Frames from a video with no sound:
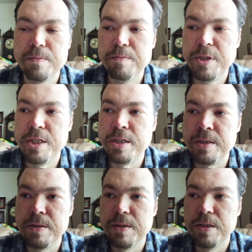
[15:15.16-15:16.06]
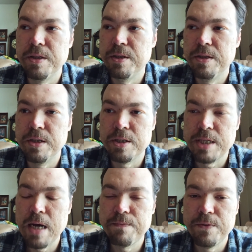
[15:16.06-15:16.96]
meaning a
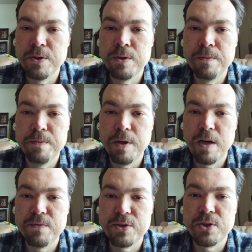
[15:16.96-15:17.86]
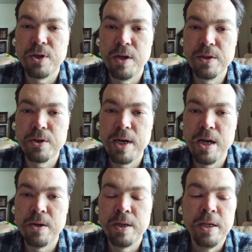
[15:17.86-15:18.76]
top field officer on the
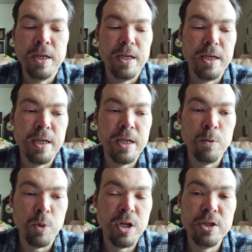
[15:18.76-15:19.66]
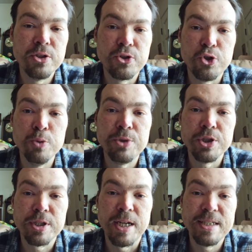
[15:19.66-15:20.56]
ground, and one of his troops
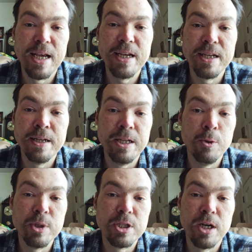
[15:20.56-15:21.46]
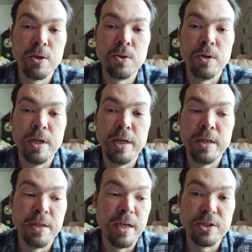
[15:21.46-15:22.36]
just got taken into a tunnel
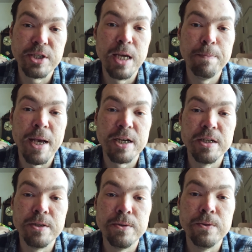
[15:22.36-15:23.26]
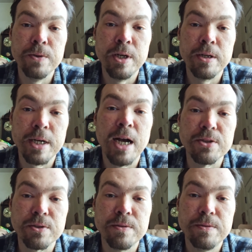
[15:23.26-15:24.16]
and they escaped back into
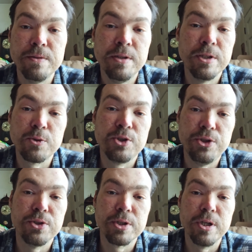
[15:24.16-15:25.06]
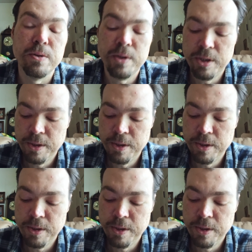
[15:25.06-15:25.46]
Gaza. And this was years ago.